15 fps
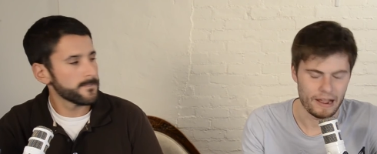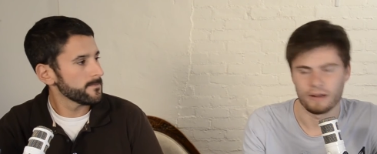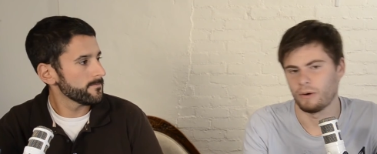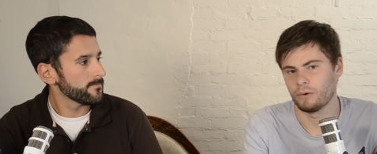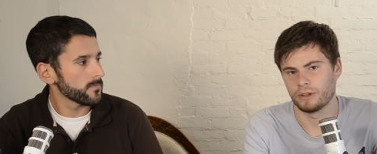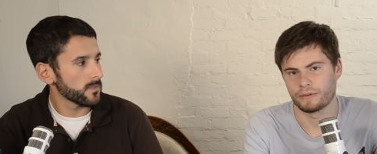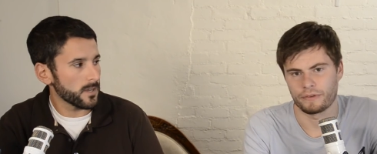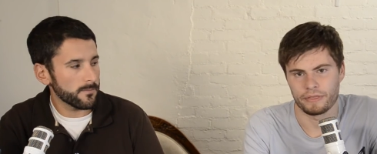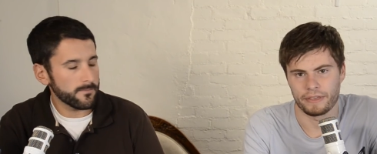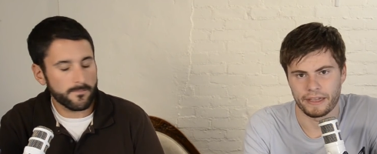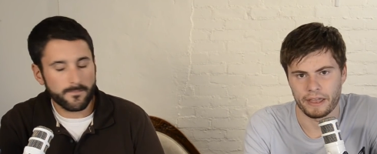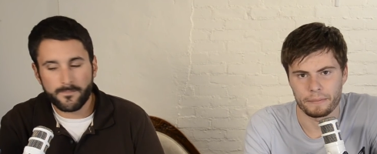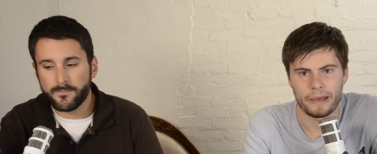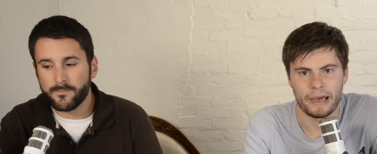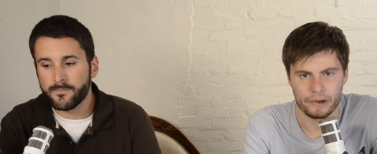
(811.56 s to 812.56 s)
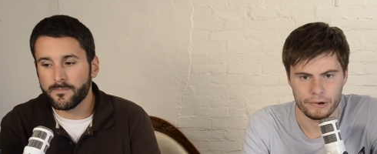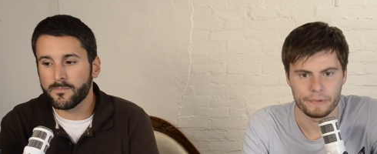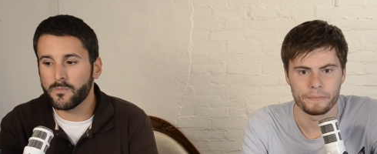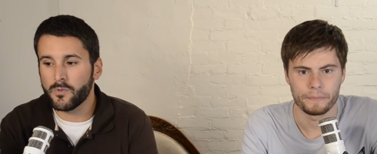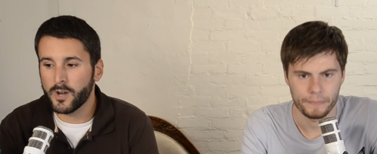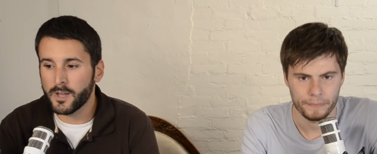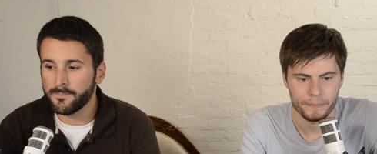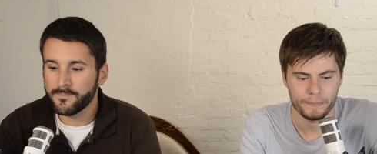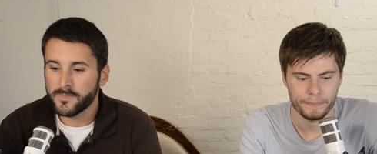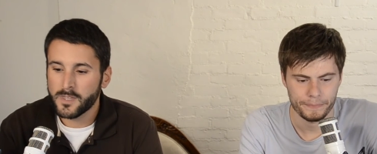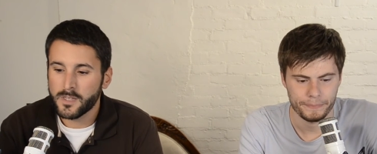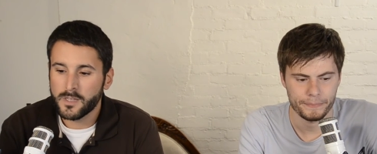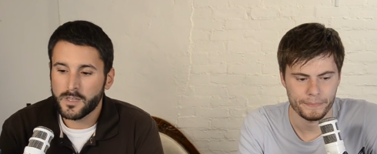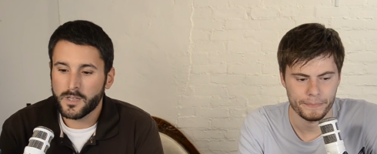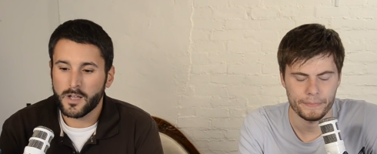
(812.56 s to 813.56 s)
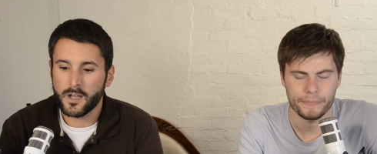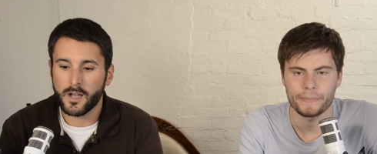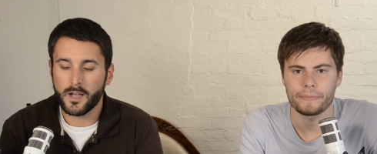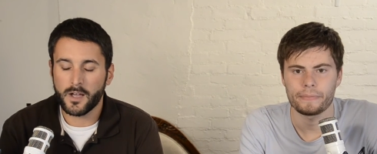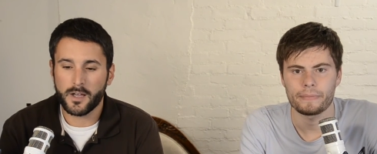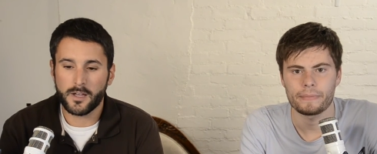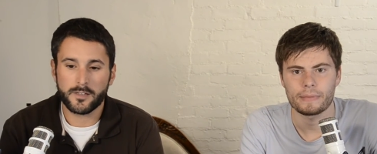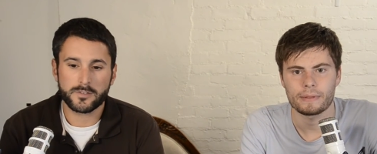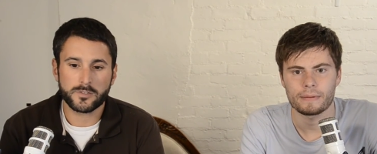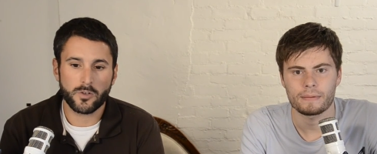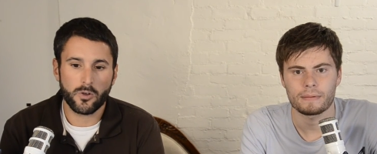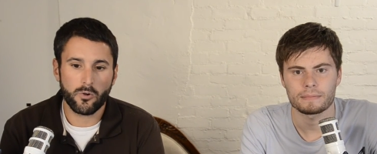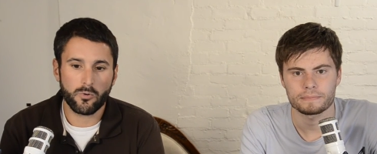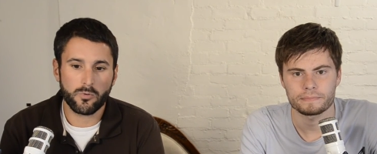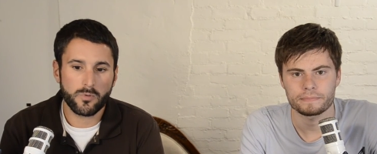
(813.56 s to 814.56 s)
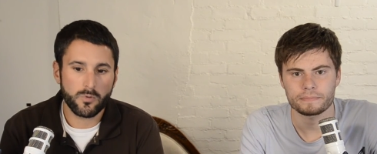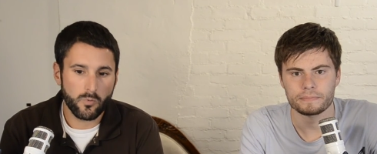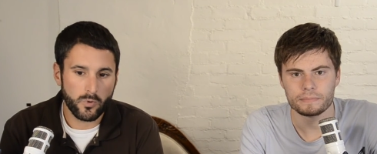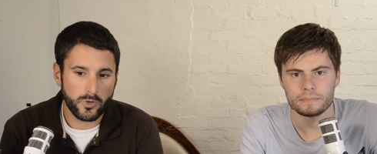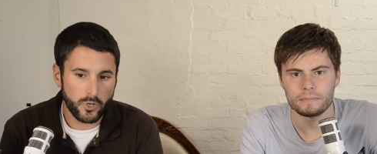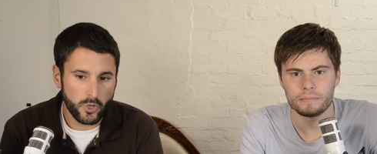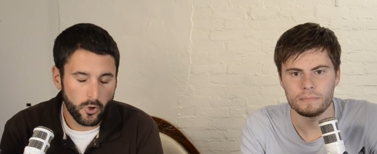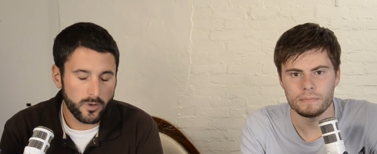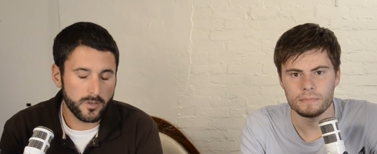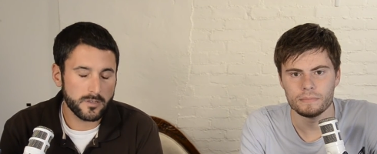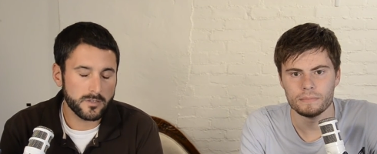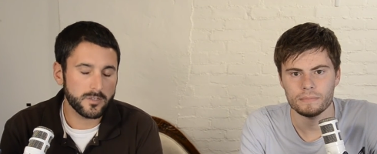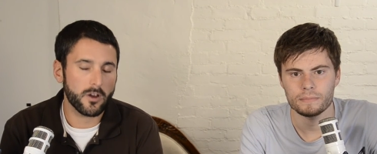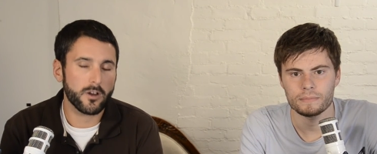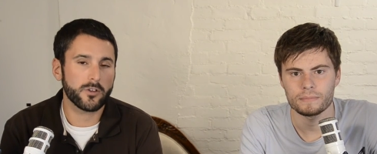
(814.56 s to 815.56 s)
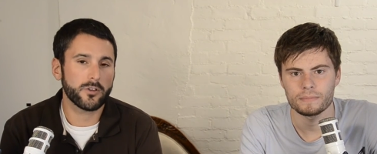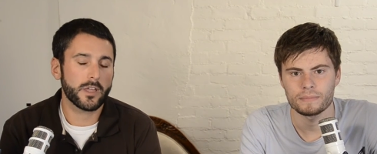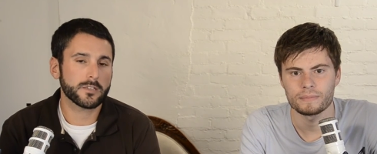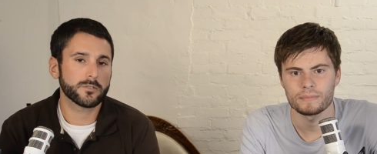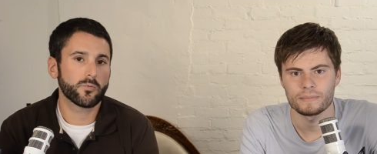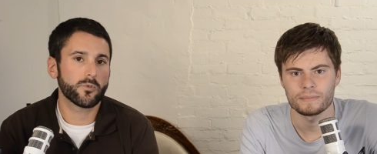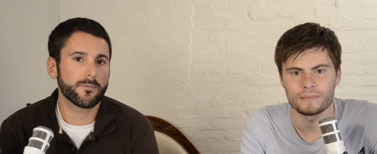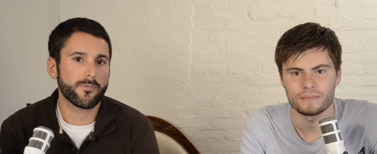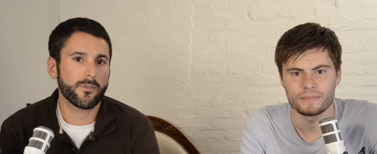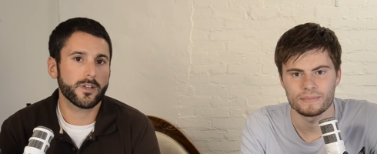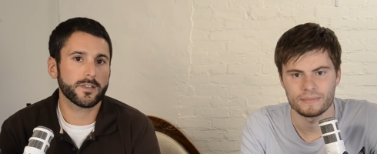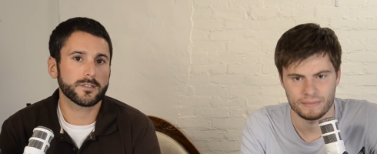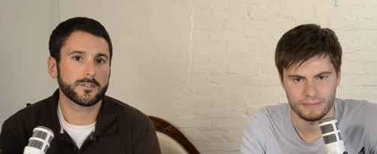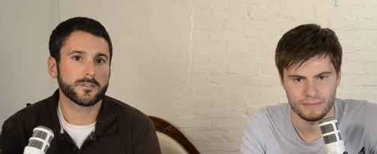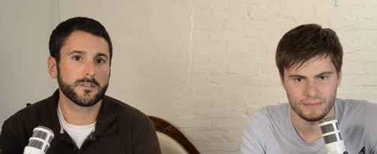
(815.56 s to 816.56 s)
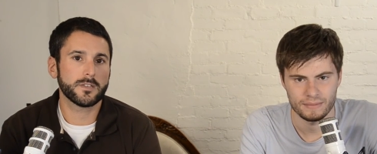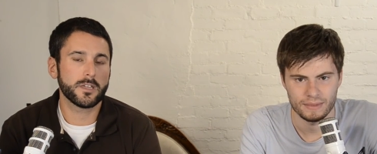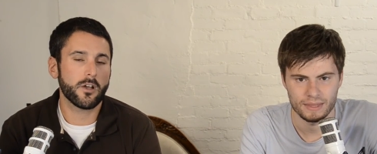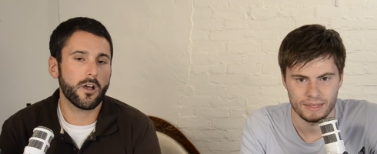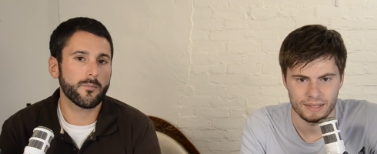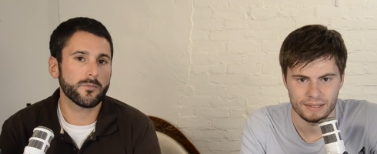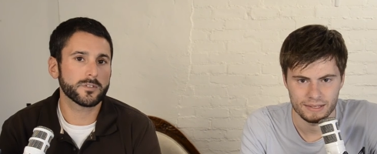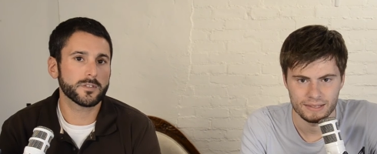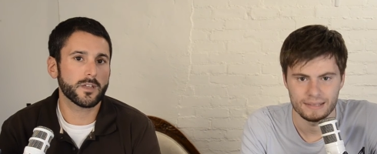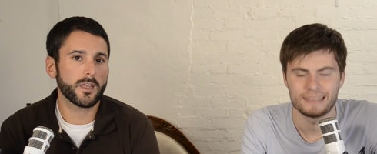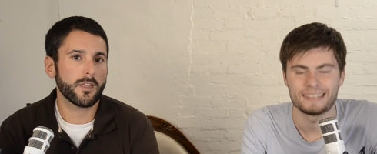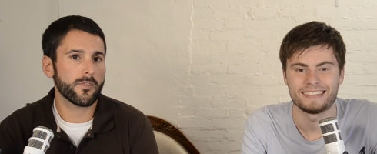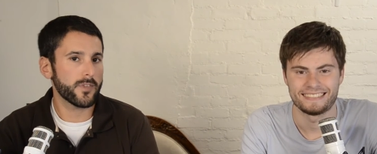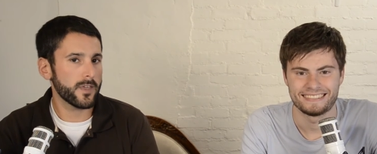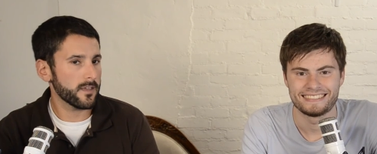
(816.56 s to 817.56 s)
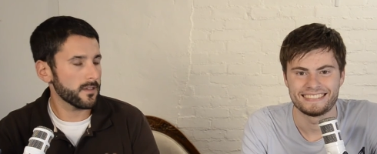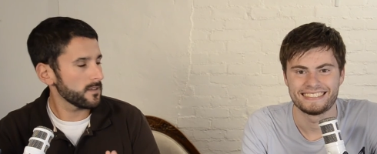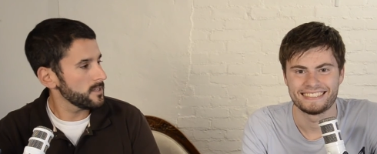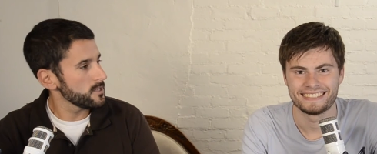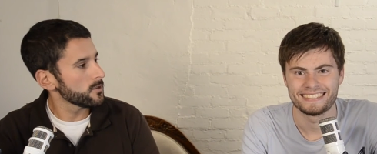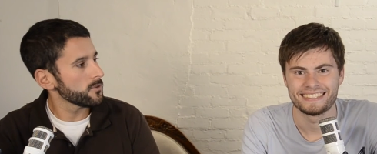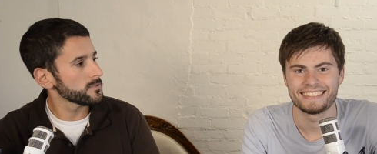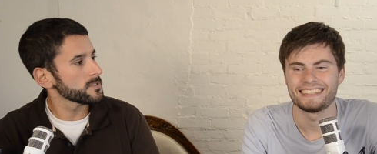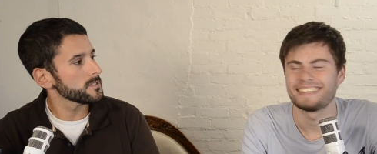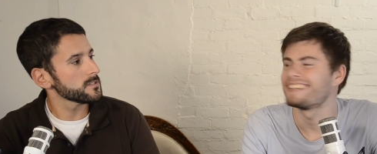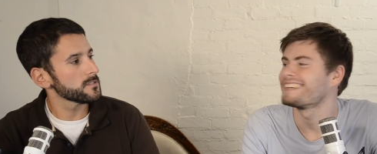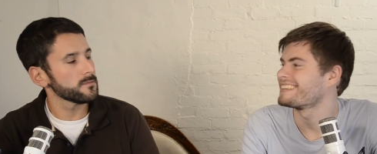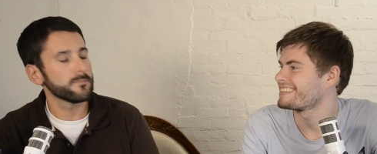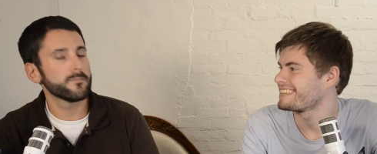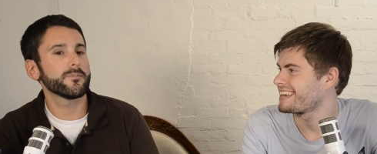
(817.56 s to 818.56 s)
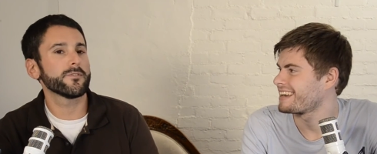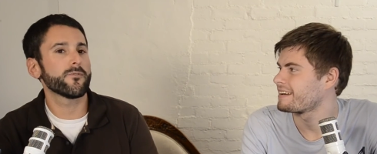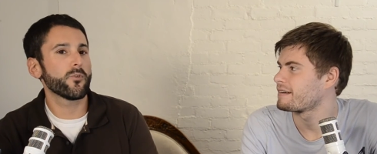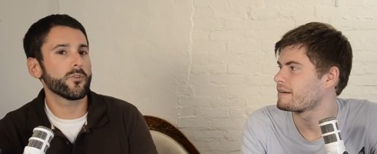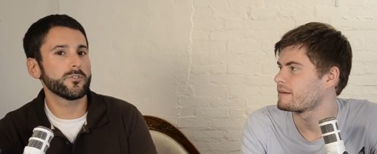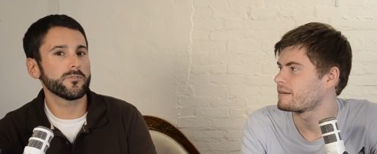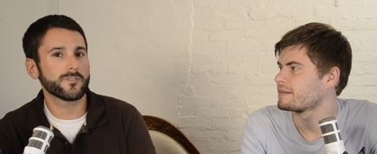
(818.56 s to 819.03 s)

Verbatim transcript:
Speaker 1: route, whole
Speaker 2: different yeah. thinking pattern.
Speaker 1: Right. Uh, so when you go to start your next WordPress e-commerce site, think ecosystem yeah. before you